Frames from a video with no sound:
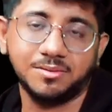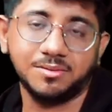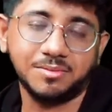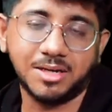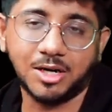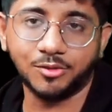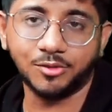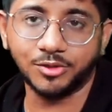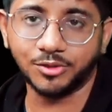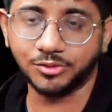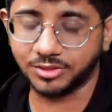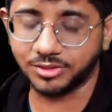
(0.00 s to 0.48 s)

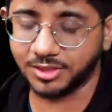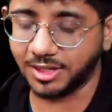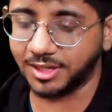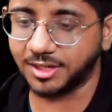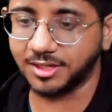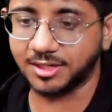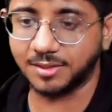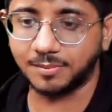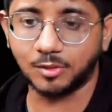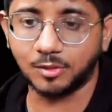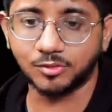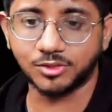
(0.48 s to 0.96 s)
How do you
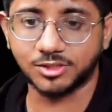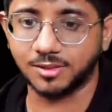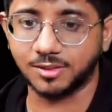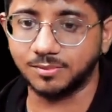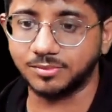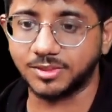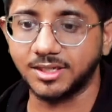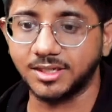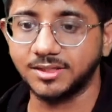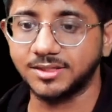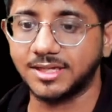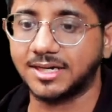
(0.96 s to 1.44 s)
think about
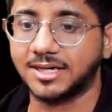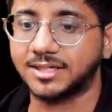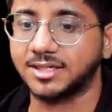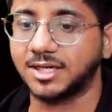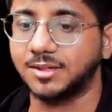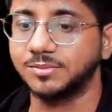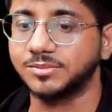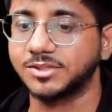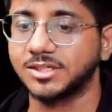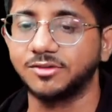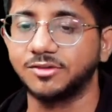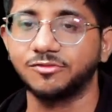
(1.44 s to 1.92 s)
something that
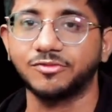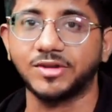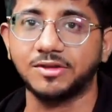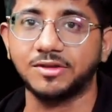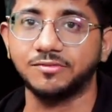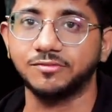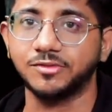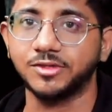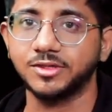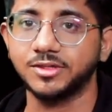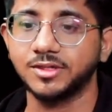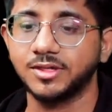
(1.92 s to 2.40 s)
comes in
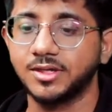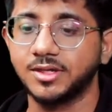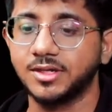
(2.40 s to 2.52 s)
framework?